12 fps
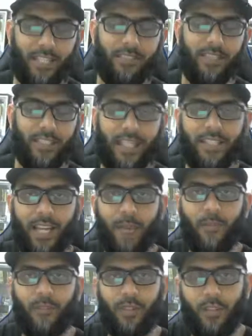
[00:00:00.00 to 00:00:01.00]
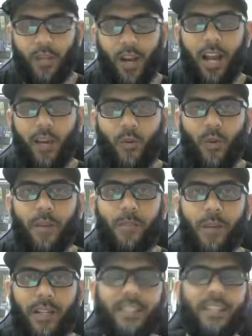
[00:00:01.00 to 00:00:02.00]
It will take time, hard work,
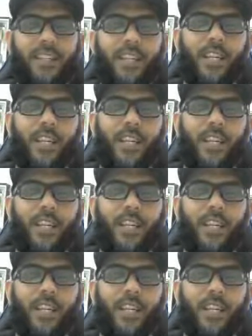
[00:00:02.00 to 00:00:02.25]
but